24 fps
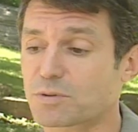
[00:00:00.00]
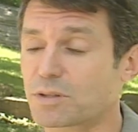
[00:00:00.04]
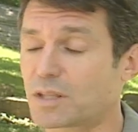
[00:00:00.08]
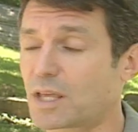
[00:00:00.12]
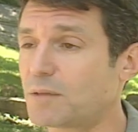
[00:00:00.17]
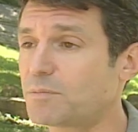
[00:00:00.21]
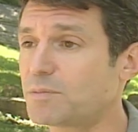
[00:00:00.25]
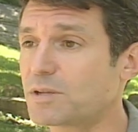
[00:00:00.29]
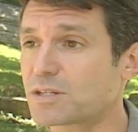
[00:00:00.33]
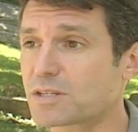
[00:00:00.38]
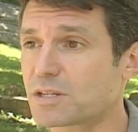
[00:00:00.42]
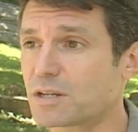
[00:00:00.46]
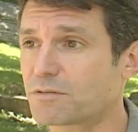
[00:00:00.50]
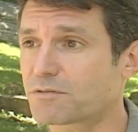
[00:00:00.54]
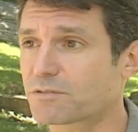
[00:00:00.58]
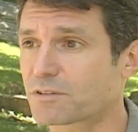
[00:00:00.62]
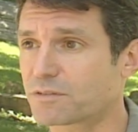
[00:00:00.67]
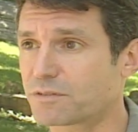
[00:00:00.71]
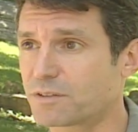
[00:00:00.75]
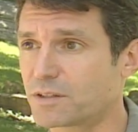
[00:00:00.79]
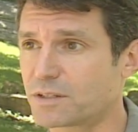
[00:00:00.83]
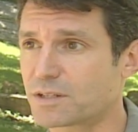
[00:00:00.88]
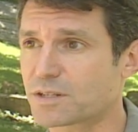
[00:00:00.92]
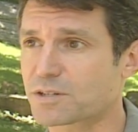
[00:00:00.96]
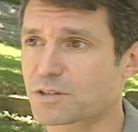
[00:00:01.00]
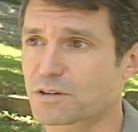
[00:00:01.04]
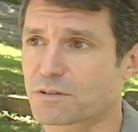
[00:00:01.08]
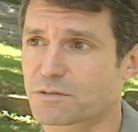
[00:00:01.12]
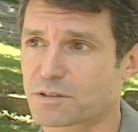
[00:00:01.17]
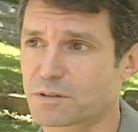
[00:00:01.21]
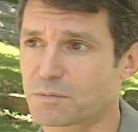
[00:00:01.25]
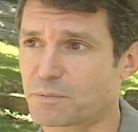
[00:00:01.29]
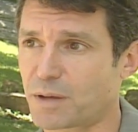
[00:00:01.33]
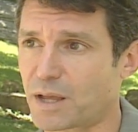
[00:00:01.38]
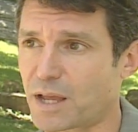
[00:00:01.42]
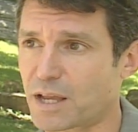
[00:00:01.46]
with ABC for Fitness over
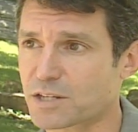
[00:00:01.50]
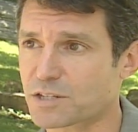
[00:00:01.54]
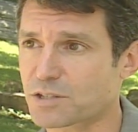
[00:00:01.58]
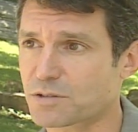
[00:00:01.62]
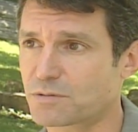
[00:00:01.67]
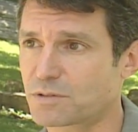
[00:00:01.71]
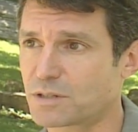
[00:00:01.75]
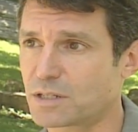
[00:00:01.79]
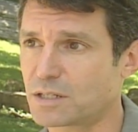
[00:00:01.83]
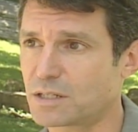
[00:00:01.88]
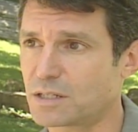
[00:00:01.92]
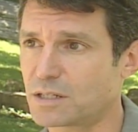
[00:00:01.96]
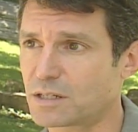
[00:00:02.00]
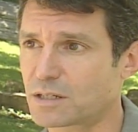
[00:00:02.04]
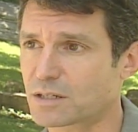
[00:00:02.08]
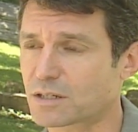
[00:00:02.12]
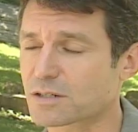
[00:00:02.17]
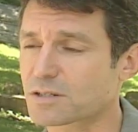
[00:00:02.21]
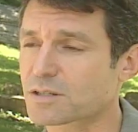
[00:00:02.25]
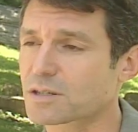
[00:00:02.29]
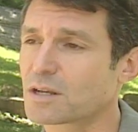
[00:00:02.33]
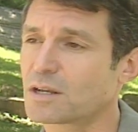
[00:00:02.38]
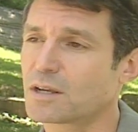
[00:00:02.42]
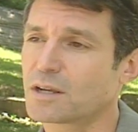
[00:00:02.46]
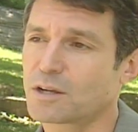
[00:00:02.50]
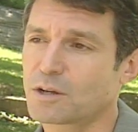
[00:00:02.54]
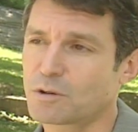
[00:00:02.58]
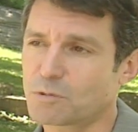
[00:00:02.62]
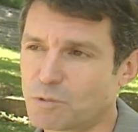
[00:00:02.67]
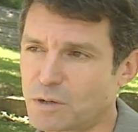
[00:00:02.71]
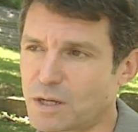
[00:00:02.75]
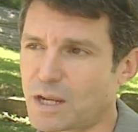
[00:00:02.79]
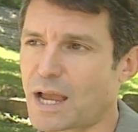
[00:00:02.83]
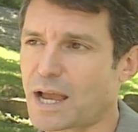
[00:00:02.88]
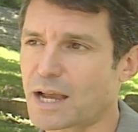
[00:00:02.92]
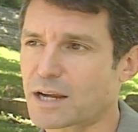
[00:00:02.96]
the past three years.
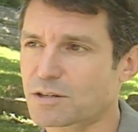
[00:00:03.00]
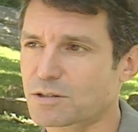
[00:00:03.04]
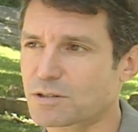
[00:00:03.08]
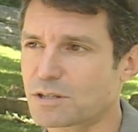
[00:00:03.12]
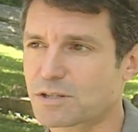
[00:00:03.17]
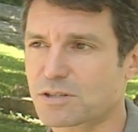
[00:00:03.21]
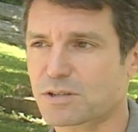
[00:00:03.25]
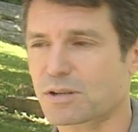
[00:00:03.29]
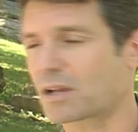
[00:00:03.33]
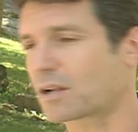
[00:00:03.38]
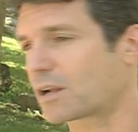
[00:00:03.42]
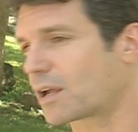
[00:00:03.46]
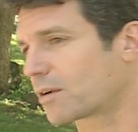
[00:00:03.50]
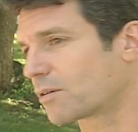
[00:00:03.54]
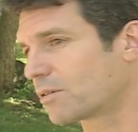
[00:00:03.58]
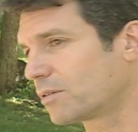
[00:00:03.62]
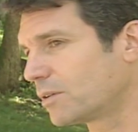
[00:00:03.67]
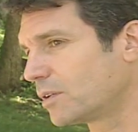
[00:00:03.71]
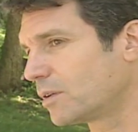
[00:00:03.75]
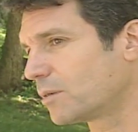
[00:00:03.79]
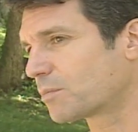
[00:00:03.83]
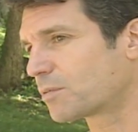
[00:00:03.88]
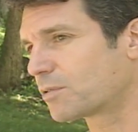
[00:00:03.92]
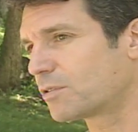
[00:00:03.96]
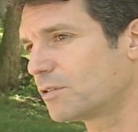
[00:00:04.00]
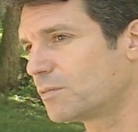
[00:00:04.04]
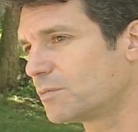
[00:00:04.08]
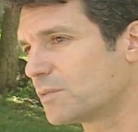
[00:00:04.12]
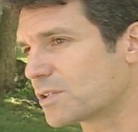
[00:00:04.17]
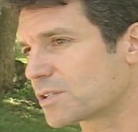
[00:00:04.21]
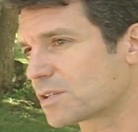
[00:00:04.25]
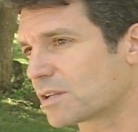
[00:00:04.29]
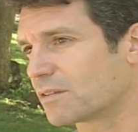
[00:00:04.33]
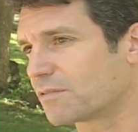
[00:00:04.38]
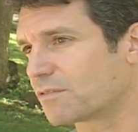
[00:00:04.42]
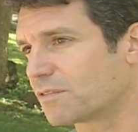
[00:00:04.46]
We actually saw not only
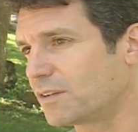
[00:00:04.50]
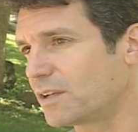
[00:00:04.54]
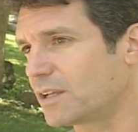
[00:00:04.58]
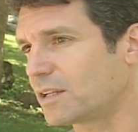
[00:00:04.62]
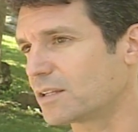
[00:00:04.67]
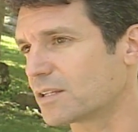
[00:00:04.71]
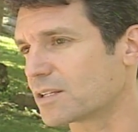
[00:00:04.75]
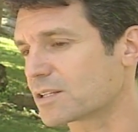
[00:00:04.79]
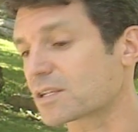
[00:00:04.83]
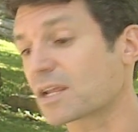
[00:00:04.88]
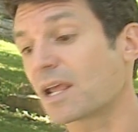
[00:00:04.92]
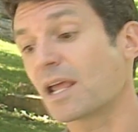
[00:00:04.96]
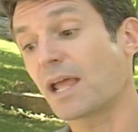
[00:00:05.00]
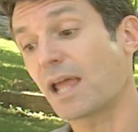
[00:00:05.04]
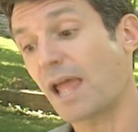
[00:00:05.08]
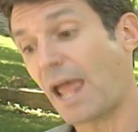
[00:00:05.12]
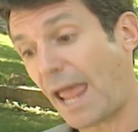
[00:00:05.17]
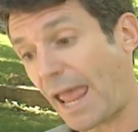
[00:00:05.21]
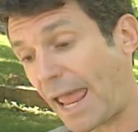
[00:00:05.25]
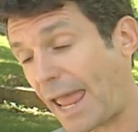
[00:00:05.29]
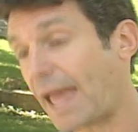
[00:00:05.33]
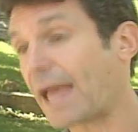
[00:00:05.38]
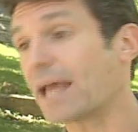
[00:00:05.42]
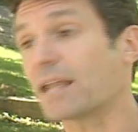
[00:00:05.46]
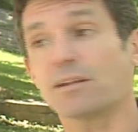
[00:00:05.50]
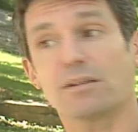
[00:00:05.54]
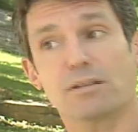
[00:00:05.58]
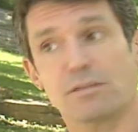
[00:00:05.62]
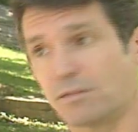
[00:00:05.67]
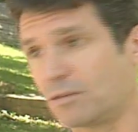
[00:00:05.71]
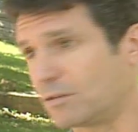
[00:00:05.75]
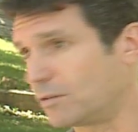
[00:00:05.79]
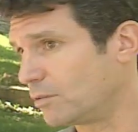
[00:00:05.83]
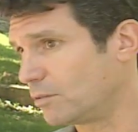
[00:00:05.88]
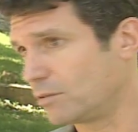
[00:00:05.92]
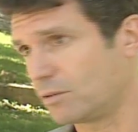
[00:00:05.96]
improvements in fitness and
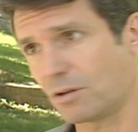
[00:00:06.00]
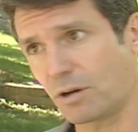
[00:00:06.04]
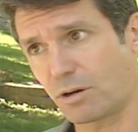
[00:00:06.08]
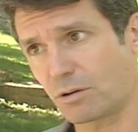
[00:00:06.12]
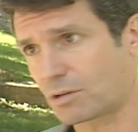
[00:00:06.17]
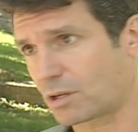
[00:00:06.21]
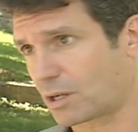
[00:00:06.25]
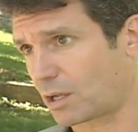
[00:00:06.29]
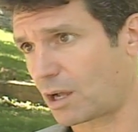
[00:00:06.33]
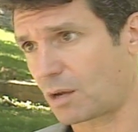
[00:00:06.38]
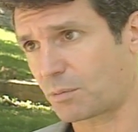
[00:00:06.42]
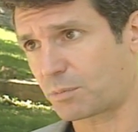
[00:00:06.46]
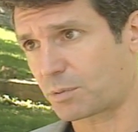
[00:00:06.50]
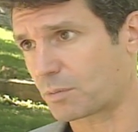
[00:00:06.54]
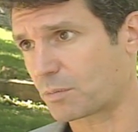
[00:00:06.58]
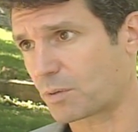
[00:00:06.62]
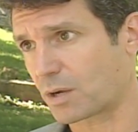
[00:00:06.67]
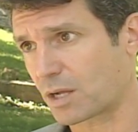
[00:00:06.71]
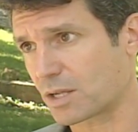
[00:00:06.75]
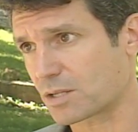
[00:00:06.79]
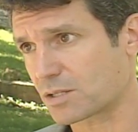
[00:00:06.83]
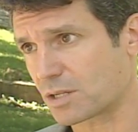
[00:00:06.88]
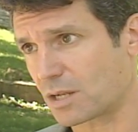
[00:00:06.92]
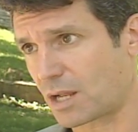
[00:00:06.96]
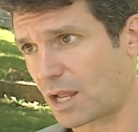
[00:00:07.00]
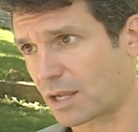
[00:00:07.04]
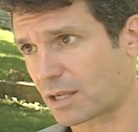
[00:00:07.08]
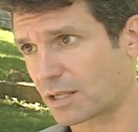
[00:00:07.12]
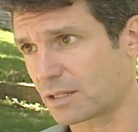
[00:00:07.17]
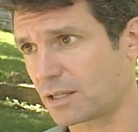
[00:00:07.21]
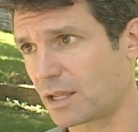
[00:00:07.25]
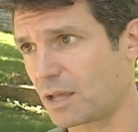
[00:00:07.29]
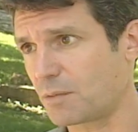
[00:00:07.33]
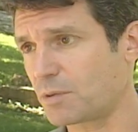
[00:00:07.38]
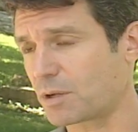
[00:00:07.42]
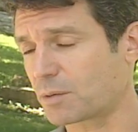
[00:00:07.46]
no compromise in
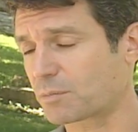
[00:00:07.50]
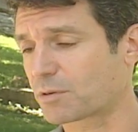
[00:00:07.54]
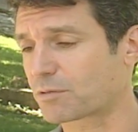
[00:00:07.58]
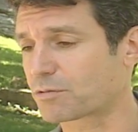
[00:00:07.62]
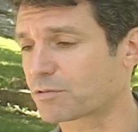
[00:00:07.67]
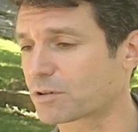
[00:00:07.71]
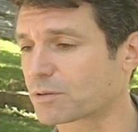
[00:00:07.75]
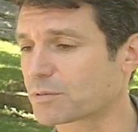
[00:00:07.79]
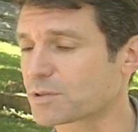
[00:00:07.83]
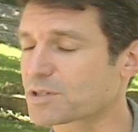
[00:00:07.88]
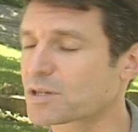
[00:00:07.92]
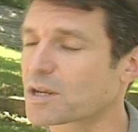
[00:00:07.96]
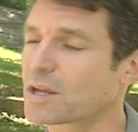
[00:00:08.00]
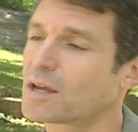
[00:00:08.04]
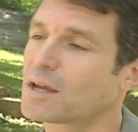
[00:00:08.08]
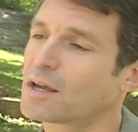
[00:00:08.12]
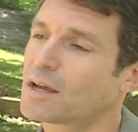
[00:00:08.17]
academic performance,